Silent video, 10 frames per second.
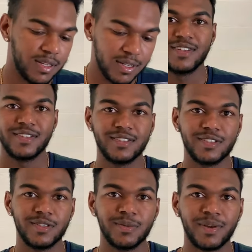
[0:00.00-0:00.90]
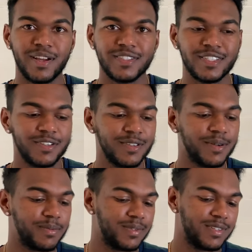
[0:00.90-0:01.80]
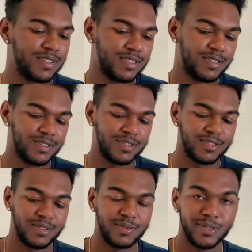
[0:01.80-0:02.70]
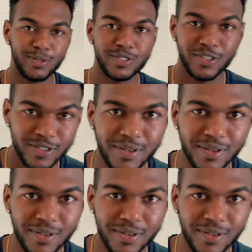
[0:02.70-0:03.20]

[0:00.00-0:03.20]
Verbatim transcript: Turn up, guys, turn up. We're gonna turn